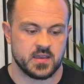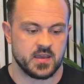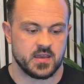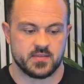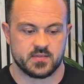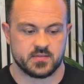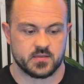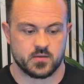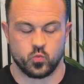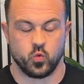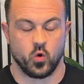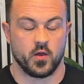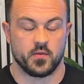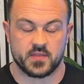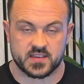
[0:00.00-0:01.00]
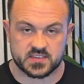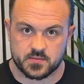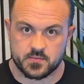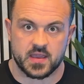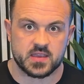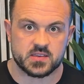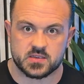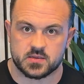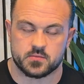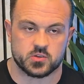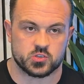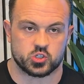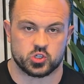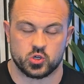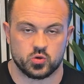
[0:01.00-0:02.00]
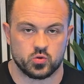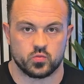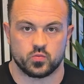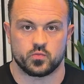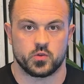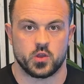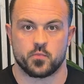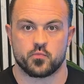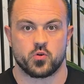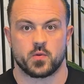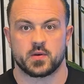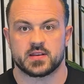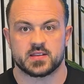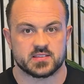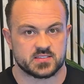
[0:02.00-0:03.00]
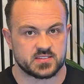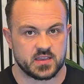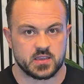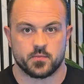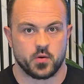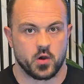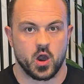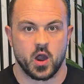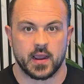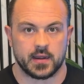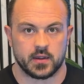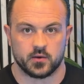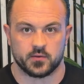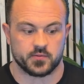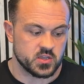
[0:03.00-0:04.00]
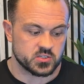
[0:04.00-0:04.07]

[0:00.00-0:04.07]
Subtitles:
And one, that's amazing, but two, you probably didn't set your bar high enough.